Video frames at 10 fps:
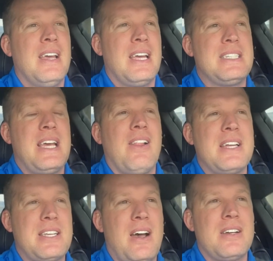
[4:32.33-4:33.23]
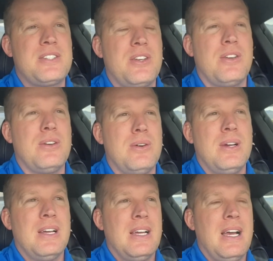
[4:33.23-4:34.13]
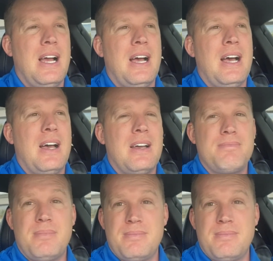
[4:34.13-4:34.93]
until I talked to uh,